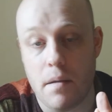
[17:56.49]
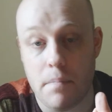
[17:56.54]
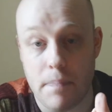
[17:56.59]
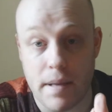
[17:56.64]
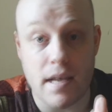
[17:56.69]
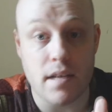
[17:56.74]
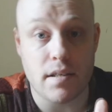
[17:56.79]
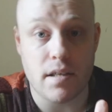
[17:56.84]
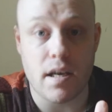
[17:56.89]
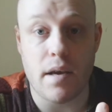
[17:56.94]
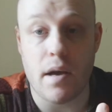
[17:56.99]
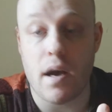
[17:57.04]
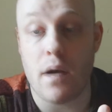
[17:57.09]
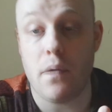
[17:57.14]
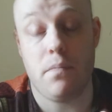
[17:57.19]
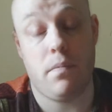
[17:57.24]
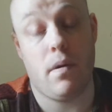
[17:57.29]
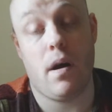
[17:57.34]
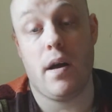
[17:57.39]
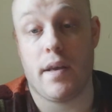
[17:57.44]
Because
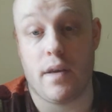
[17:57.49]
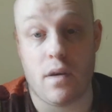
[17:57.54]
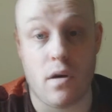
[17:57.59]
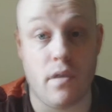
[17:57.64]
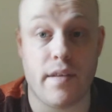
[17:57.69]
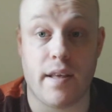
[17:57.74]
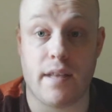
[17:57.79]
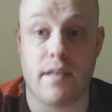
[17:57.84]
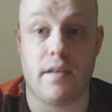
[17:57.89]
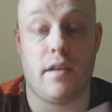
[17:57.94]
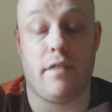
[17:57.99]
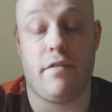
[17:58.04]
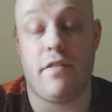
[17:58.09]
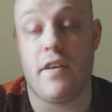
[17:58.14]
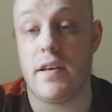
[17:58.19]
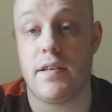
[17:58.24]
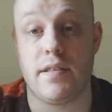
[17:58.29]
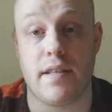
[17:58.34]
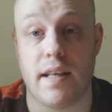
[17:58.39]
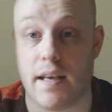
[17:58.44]
I contacted her
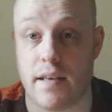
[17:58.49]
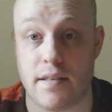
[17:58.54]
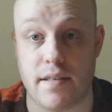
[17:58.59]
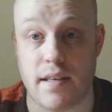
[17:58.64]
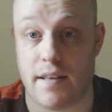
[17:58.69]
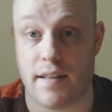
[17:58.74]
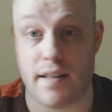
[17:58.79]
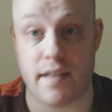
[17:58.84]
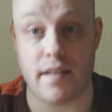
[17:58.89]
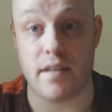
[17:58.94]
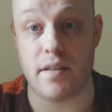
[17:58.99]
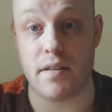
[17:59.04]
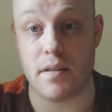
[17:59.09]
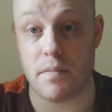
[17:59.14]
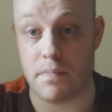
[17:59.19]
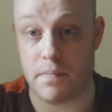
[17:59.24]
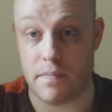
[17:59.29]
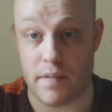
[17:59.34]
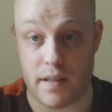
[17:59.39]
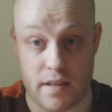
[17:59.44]
first thing. I said, this
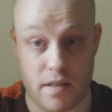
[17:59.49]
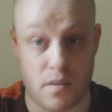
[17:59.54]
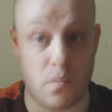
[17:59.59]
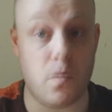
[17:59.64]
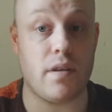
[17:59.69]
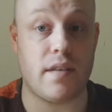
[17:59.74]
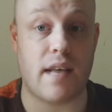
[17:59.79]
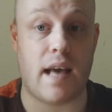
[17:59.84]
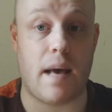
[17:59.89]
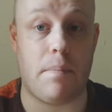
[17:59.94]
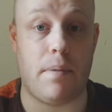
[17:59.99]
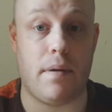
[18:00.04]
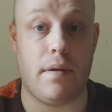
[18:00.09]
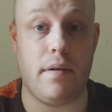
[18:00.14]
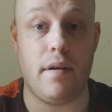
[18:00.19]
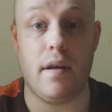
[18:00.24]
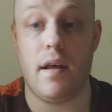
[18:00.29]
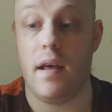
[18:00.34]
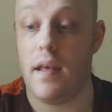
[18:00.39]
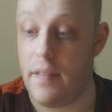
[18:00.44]
is what's
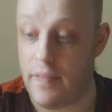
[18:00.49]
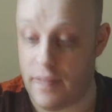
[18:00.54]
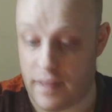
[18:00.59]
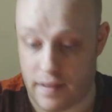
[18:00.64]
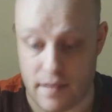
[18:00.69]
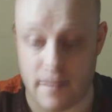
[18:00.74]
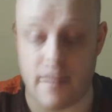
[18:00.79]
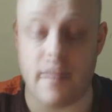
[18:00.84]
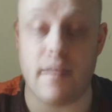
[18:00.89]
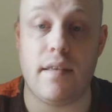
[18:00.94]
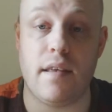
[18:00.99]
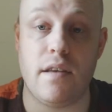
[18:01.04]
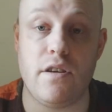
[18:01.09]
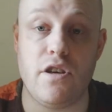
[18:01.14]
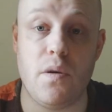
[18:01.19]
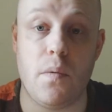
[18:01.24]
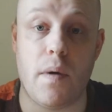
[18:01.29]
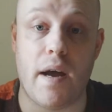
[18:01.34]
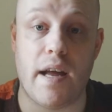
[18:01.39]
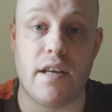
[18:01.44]
happened, this is the
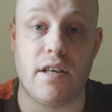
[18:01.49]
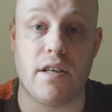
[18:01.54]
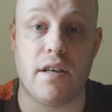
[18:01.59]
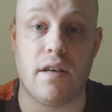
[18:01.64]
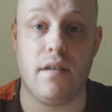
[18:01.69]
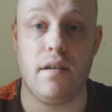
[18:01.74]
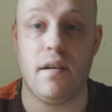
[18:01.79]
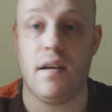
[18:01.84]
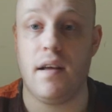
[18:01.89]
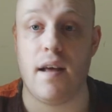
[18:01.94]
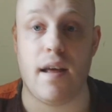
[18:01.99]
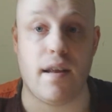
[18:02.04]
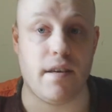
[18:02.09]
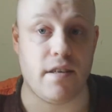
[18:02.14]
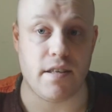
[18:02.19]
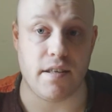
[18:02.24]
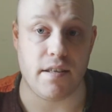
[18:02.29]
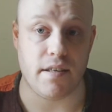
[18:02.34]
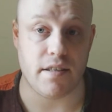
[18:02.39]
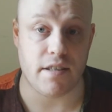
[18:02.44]
situation, and
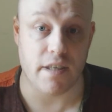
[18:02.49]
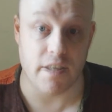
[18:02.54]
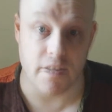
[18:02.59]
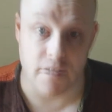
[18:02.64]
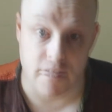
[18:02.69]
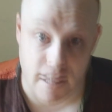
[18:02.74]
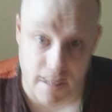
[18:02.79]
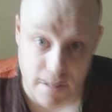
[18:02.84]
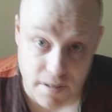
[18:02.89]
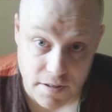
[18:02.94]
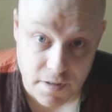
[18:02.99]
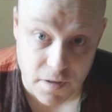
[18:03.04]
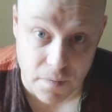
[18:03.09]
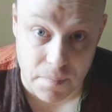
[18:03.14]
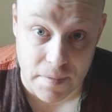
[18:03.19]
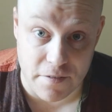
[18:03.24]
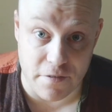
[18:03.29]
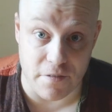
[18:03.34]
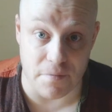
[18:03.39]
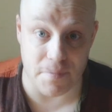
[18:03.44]
she used that to
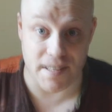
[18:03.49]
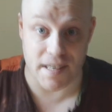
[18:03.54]
stop me from